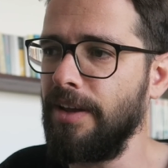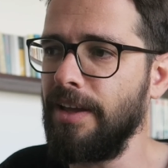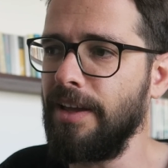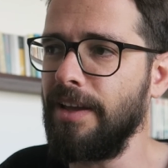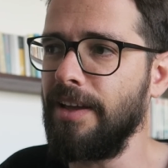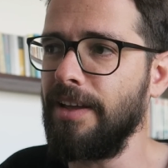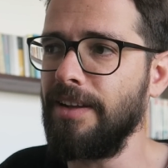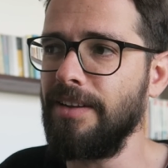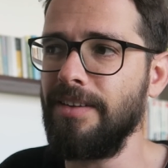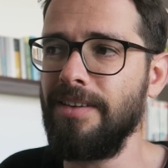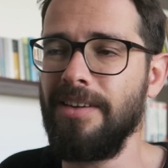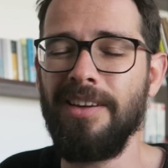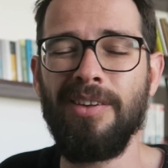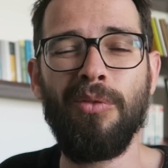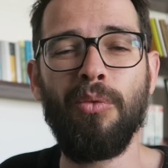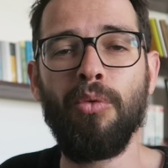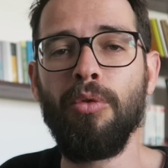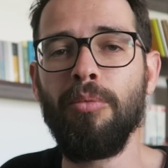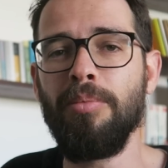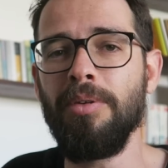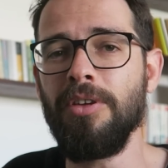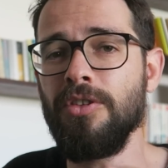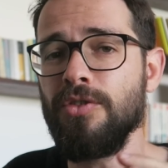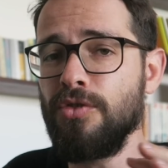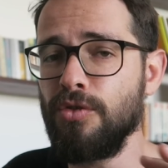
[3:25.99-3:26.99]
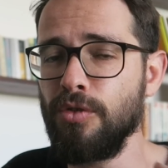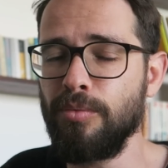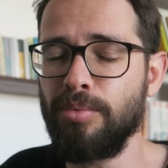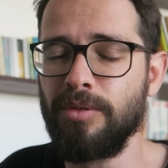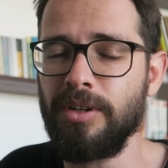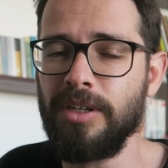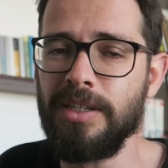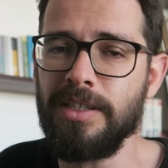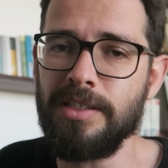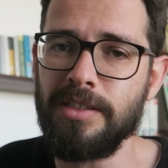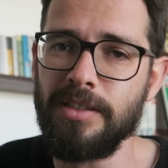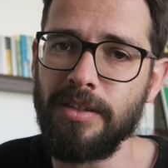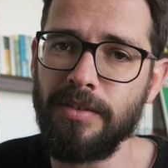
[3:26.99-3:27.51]
and it will be super
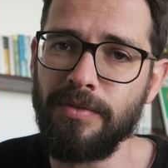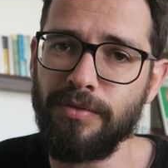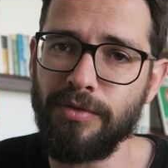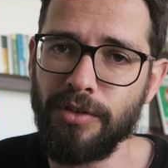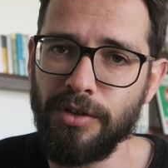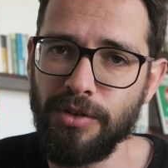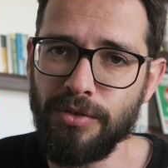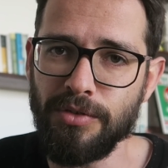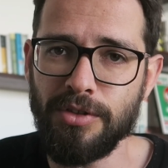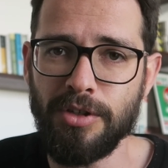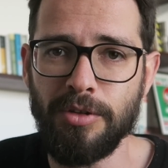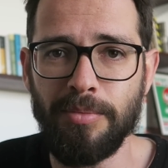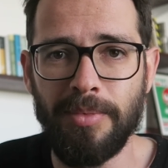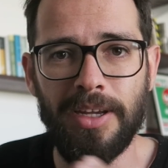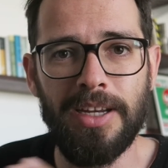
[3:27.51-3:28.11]
easy for you to